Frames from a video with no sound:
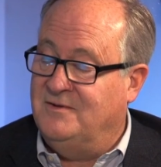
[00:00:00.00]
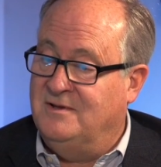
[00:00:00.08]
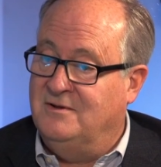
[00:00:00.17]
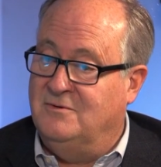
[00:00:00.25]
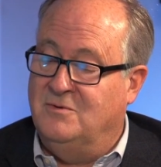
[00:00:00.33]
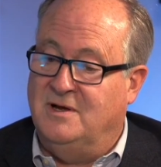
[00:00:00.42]

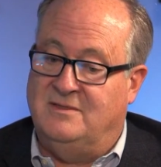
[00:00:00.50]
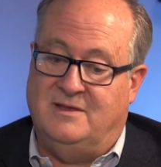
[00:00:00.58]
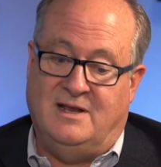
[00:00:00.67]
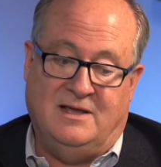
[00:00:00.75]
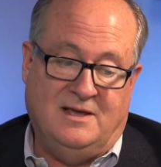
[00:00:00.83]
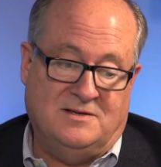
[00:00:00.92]
deal with. And
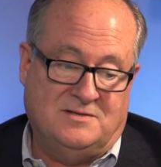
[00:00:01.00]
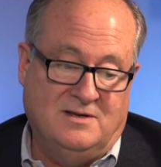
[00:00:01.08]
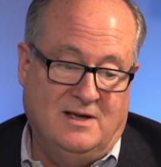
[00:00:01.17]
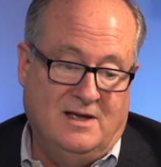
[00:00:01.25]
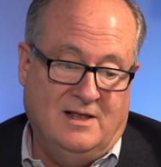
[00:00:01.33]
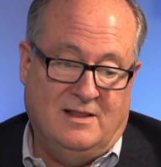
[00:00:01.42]
I guess
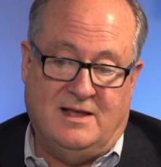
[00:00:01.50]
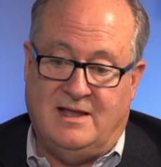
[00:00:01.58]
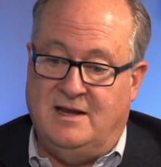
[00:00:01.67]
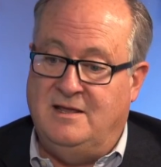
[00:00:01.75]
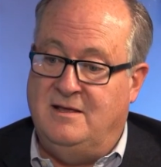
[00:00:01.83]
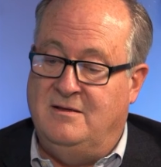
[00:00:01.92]
like
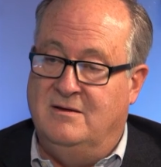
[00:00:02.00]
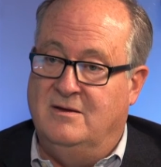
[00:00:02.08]
any